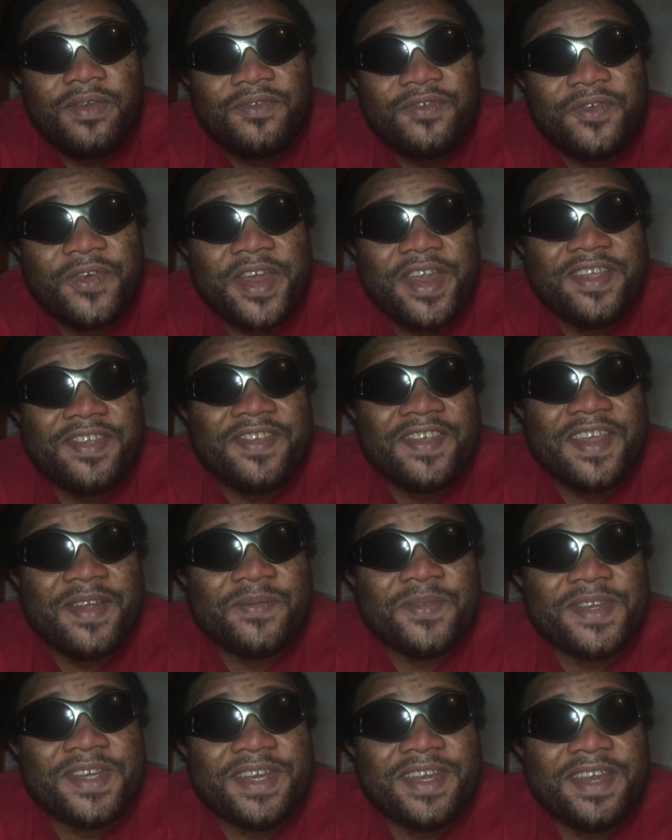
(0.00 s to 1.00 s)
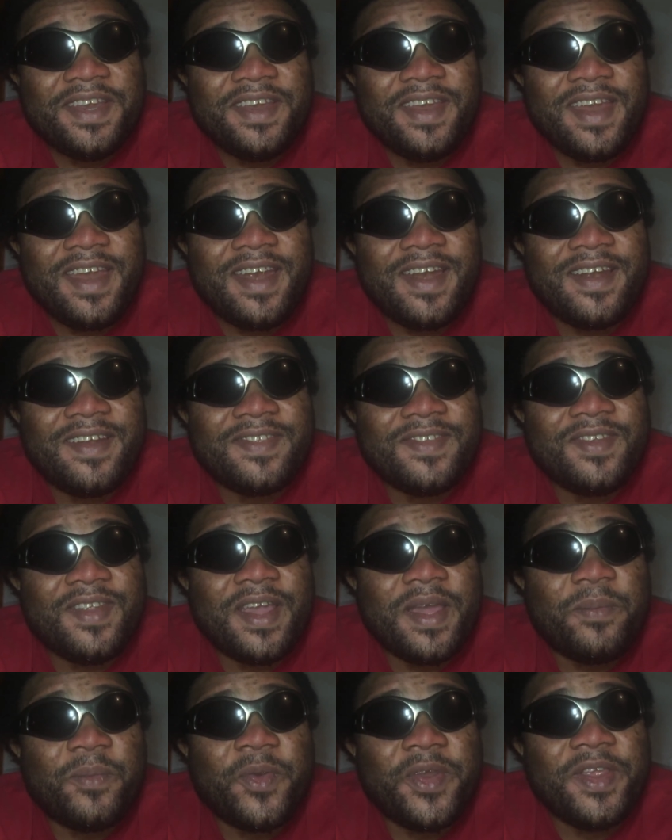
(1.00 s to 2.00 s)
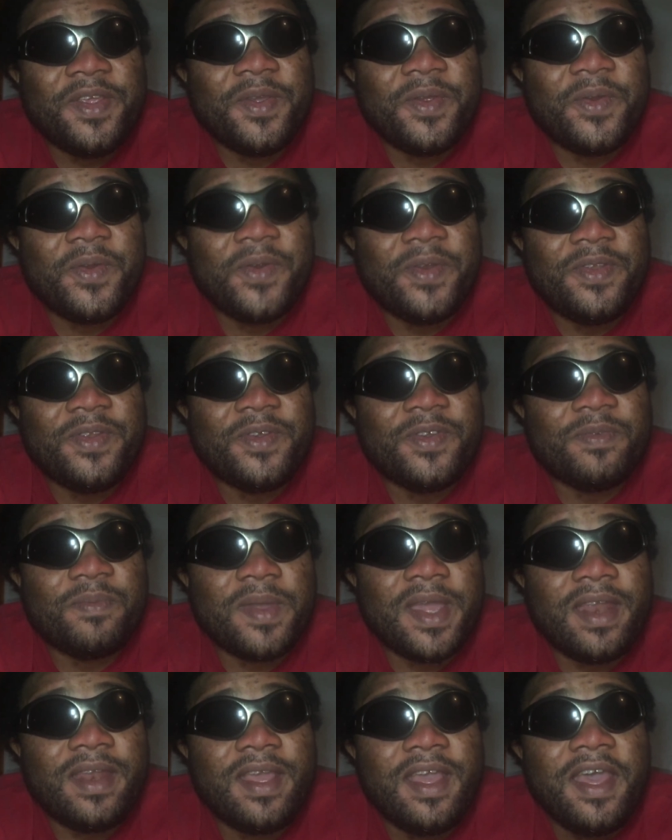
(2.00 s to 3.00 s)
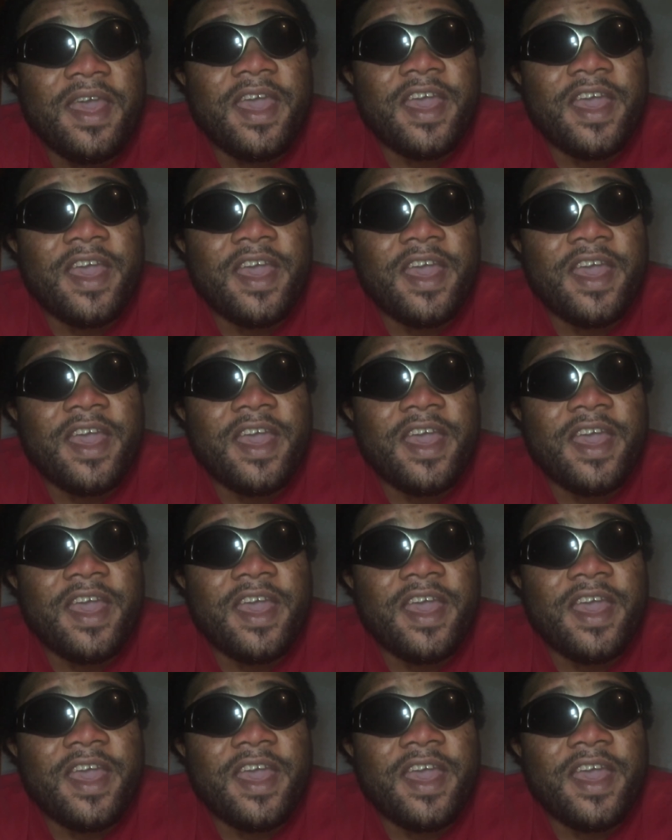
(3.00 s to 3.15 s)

Well, friends, I'm Chi here. Today I bring you good news, man,